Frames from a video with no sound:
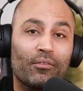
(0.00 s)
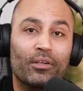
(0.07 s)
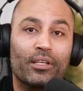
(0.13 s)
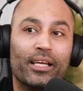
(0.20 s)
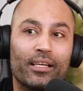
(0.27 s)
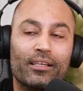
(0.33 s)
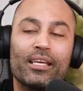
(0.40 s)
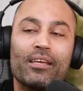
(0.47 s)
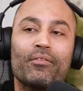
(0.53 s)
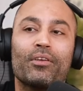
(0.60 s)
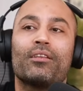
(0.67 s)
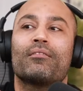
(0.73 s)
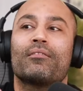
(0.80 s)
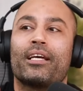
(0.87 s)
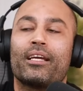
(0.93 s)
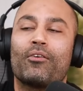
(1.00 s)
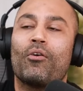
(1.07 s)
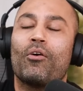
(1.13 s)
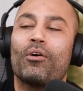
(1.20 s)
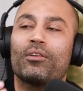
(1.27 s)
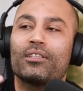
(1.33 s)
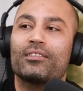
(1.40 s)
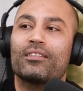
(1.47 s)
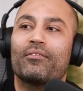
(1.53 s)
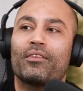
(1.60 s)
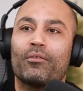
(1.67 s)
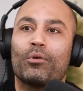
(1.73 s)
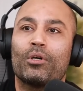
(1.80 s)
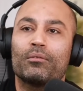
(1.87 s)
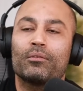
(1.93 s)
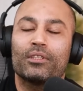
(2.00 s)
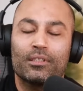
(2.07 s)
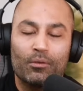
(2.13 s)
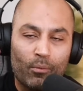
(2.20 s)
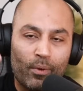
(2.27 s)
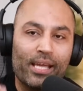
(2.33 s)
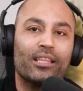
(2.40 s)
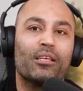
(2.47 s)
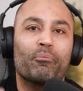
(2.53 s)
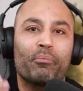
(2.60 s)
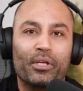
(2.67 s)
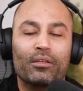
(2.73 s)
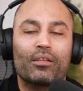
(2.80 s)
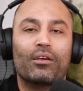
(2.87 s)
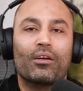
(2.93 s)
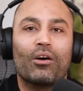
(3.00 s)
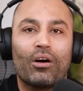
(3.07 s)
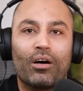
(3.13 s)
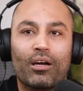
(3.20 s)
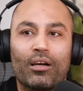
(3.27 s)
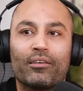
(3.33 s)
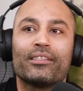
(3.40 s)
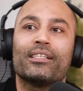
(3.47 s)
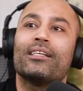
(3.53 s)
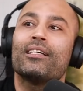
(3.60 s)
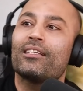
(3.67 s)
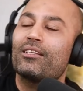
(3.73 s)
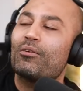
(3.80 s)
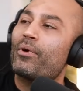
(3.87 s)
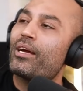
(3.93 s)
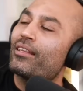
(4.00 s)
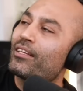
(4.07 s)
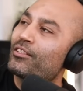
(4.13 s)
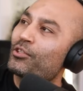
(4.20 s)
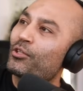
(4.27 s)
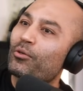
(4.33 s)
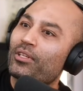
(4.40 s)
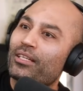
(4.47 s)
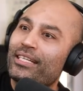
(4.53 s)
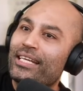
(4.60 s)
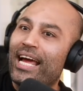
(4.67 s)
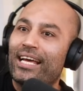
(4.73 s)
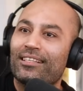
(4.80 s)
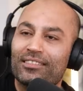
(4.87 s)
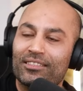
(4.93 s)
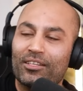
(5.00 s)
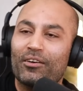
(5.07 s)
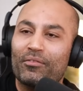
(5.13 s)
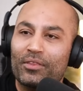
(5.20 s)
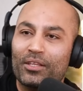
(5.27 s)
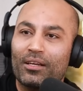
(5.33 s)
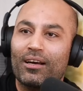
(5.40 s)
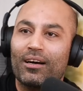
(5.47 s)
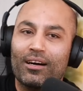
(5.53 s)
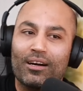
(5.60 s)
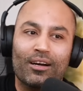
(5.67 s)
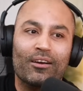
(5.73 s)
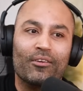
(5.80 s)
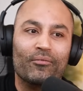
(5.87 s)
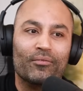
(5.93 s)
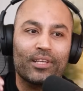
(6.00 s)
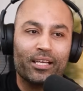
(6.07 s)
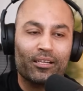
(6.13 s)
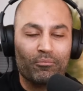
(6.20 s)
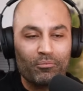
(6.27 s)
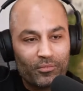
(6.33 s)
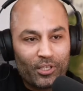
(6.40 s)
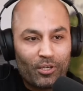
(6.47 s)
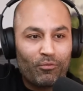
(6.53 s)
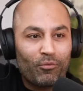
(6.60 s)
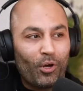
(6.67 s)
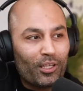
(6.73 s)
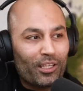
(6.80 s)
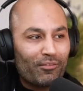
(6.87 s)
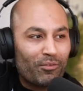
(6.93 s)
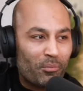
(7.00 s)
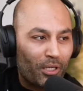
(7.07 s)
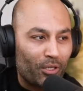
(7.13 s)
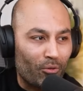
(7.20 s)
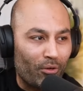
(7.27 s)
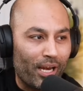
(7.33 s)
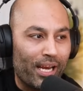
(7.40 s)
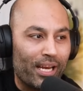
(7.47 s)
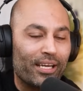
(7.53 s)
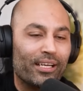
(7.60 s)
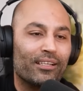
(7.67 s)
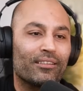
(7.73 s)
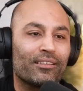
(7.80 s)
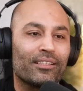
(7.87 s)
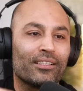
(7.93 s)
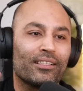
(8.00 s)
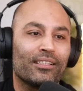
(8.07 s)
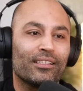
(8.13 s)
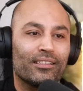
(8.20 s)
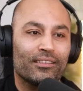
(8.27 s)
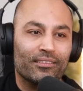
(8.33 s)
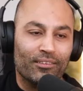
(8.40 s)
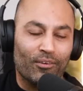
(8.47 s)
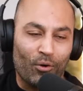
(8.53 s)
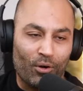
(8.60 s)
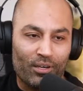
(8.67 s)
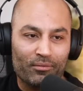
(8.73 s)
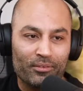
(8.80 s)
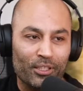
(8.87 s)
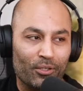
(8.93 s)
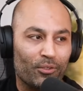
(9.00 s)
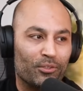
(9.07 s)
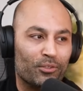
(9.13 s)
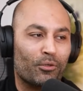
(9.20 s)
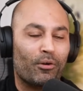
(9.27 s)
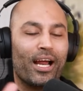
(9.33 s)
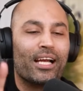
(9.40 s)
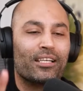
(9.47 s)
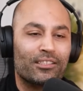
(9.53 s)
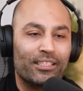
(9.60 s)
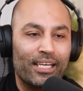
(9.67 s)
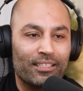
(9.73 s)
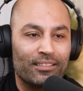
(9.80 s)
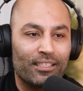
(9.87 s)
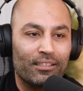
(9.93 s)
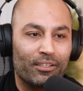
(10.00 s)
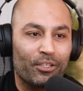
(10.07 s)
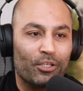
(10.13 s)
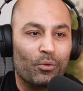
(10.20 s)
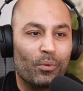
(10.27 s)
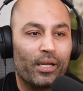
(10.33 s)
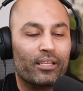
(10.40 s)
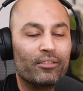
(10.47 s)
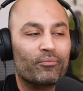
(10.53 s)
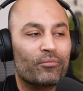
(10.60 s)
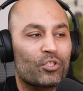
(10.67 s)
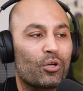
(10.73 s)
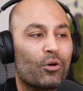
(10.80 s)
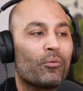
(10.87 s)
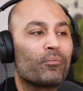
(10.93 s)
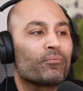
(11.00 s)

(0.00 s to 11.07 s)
like, even like all the stuff that the way they build the car, the way they show the tests of the car, like, falling from a crane or those crash tests that they're doing. So